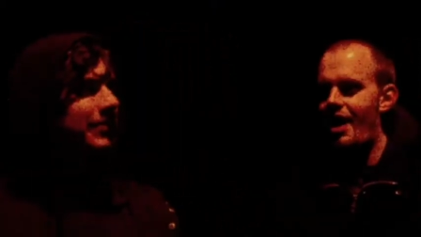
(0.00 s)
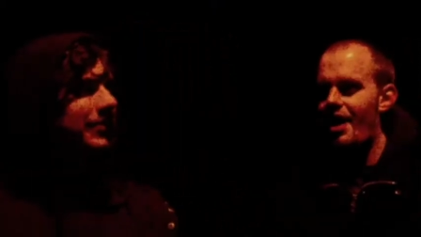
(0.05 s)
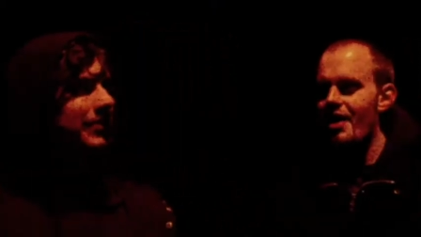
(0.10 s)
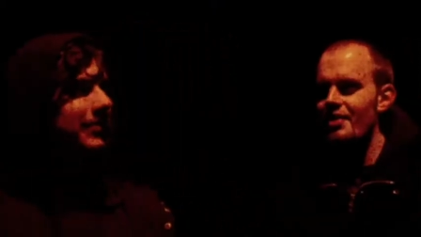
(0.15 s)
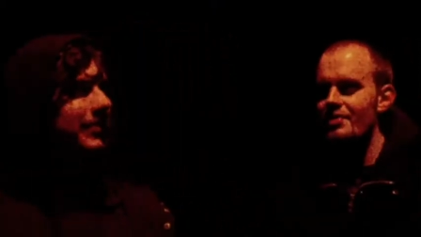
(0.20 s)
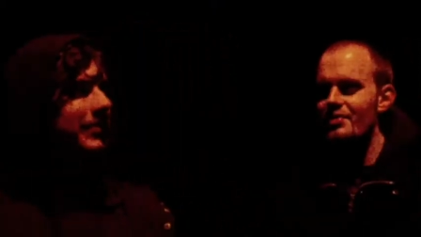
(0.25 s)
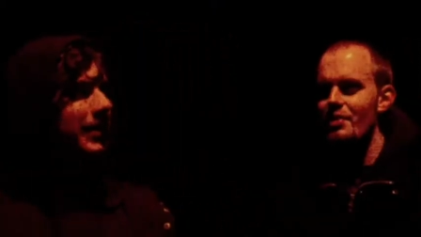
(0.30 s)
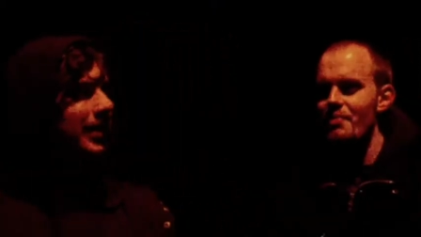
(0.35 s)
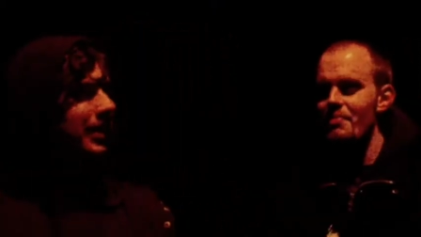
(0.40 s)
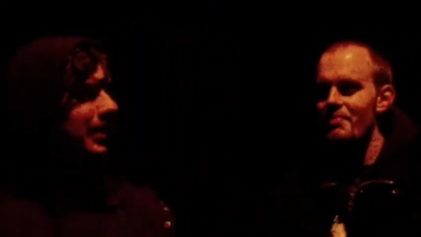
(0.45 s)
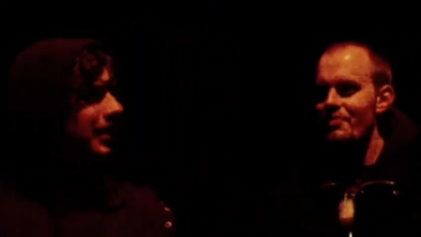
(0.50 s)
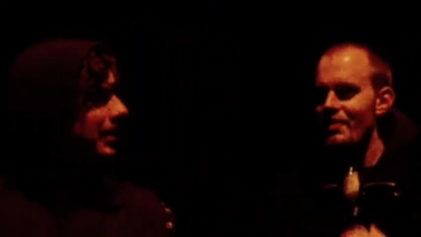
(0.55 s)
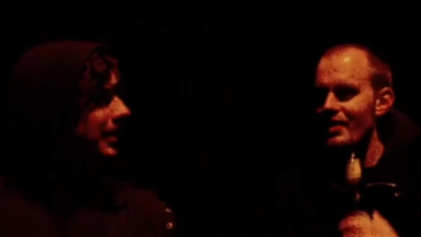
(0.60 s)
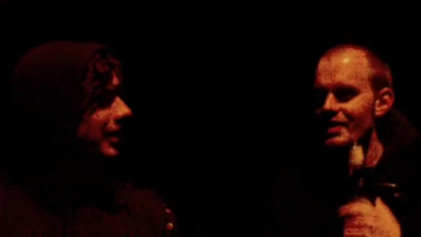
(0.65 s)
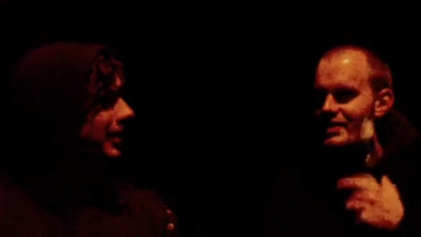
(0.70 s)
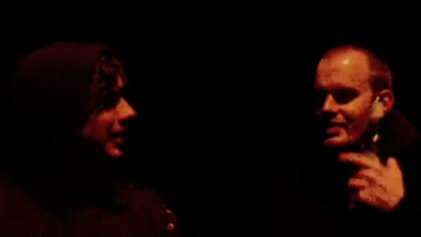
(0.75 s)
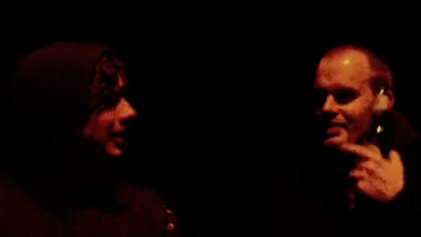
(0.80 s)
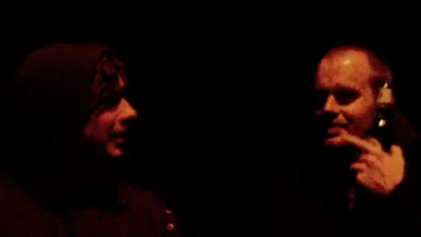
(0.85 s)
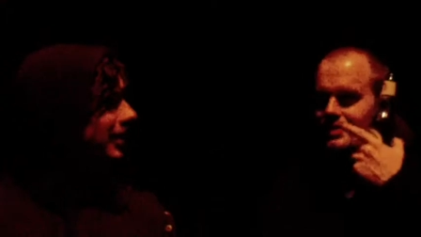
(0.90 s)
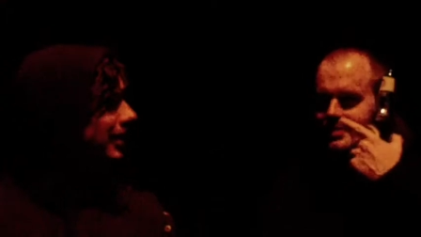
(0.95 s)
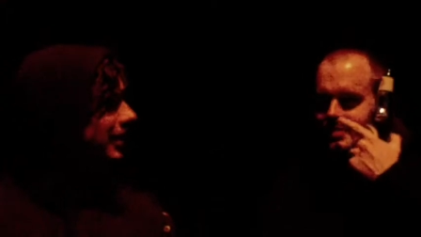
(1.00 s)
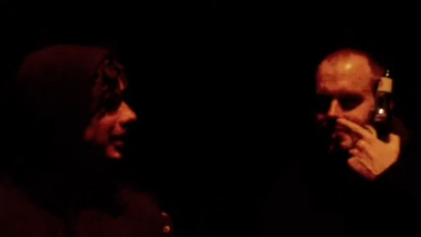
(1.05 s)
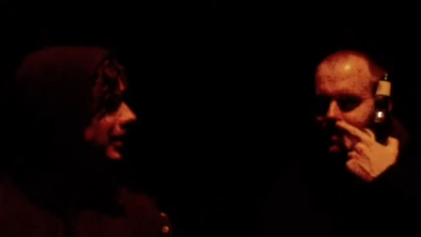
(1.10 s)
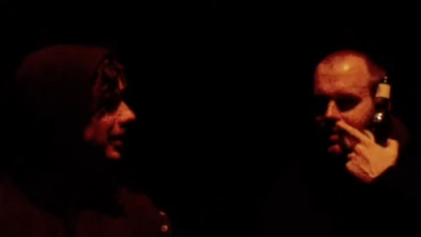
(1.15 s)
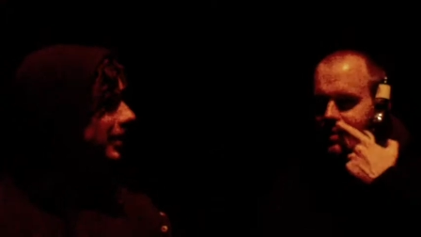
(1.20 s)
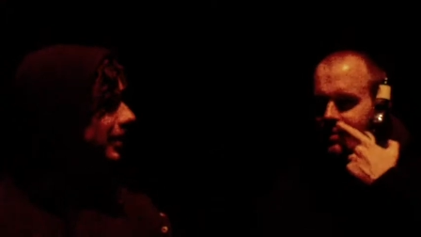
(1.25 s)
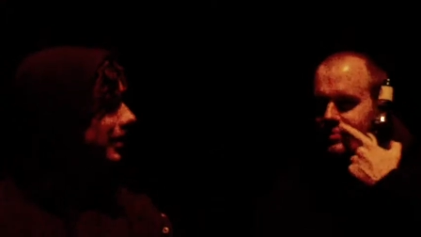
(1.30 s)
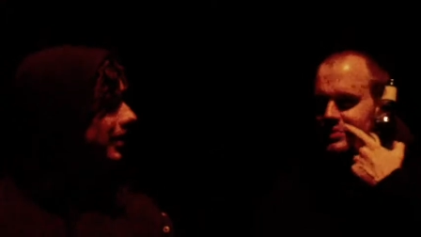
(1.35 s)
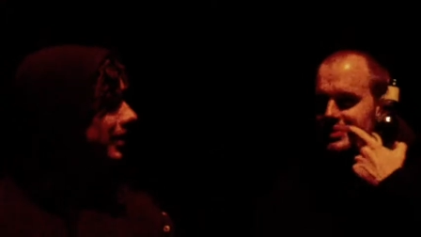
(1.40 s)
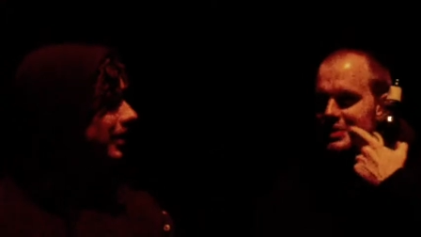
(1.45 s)
I don't think,
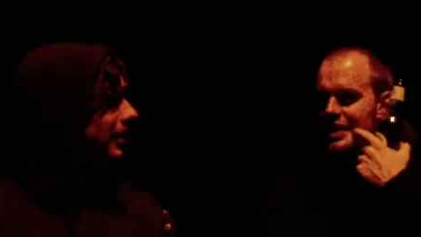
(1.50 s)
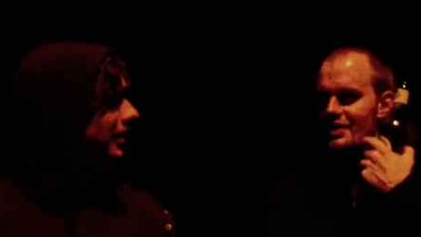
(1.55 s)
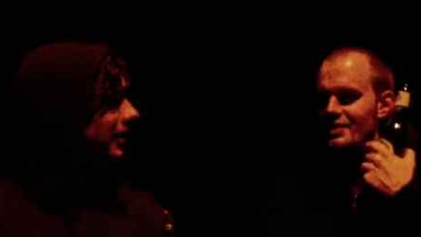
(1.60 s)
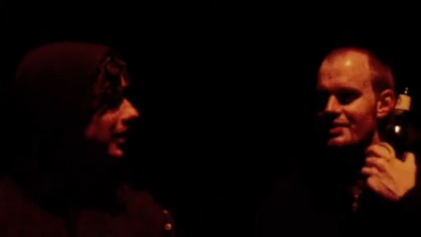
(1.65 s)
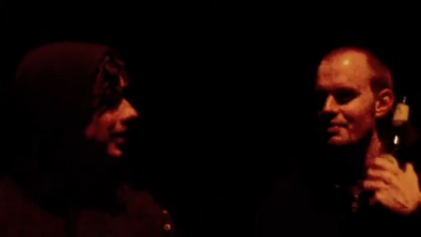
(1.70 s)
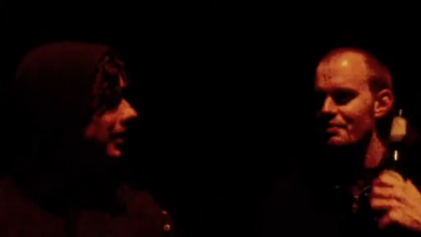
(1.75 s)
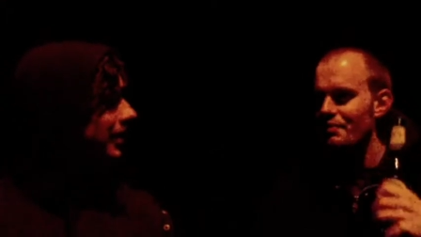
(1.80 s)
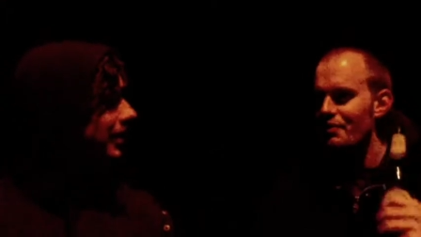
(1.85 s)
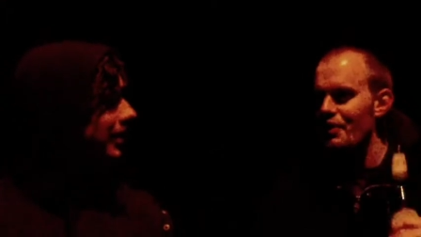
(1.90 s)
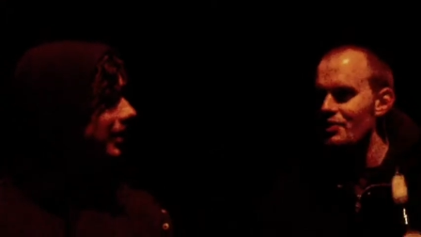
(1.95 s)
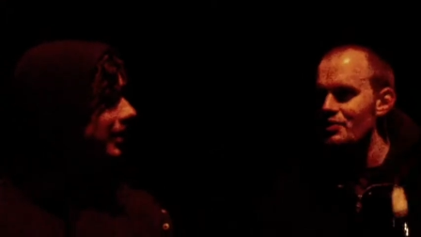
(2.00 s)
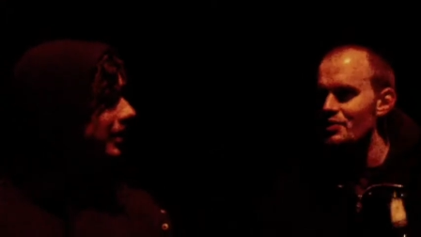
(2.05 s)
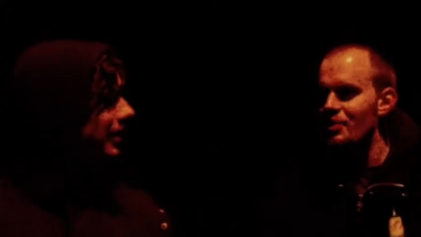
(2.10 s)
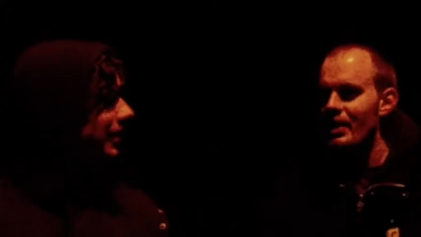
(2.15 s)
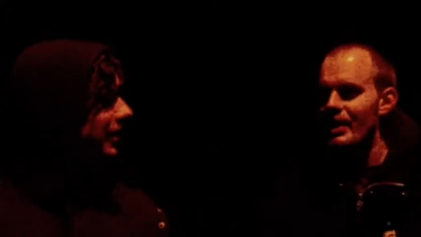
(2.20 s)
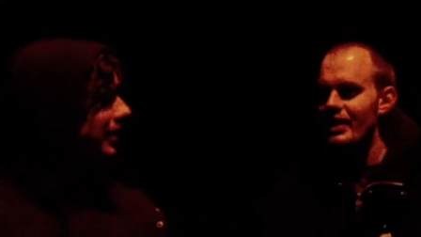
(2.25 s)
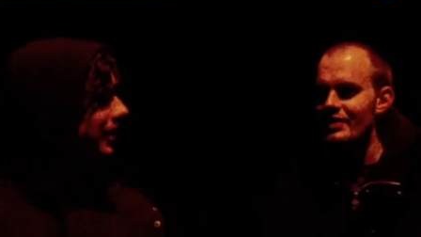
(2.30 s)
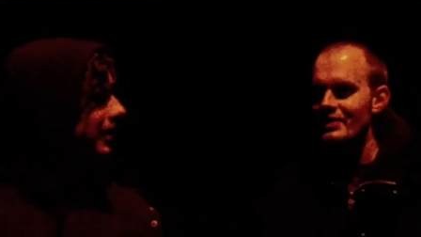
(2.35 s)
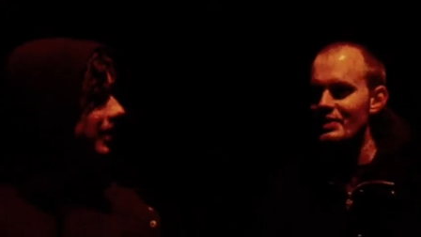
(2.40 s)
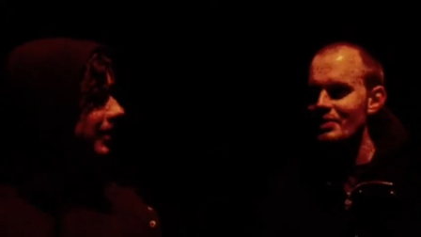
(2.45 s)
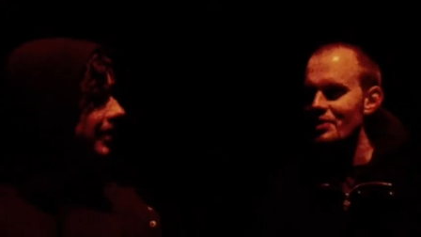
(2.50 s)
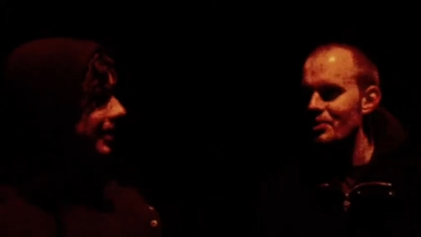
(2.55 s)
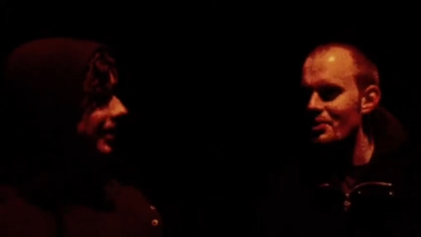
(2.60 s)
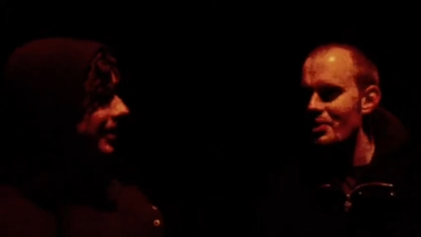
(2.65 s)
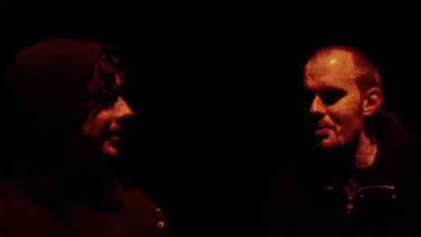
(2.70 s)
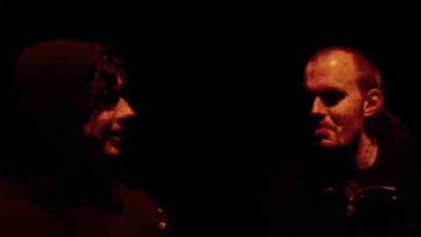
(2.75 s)
you know, tits and facial hair is a good